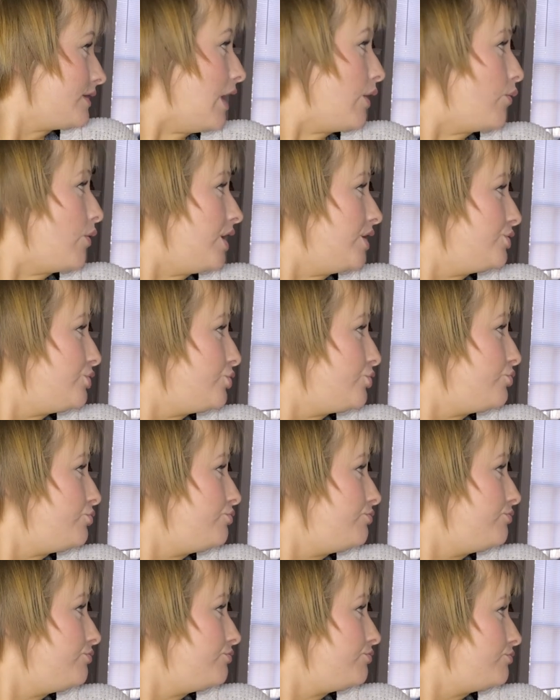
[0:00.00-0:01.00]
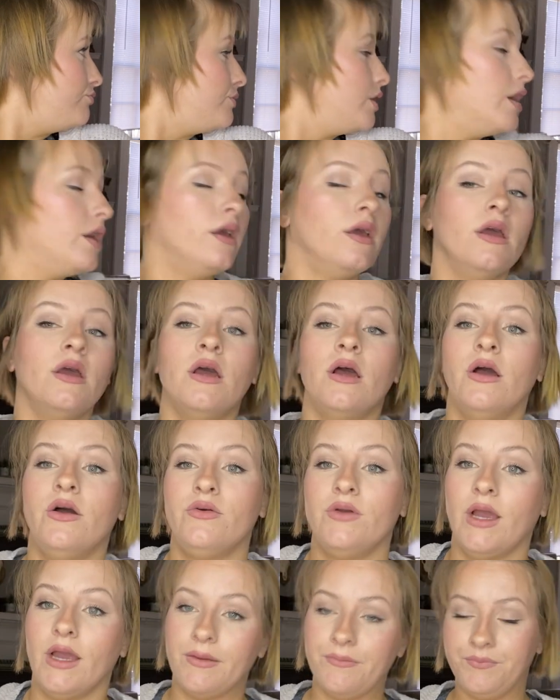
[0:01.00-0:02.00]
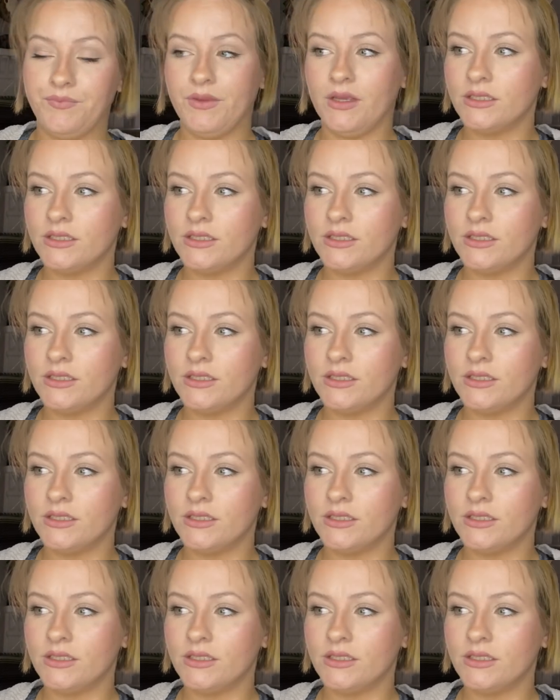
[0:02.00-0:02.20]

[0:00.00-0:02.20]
I was you. Okay.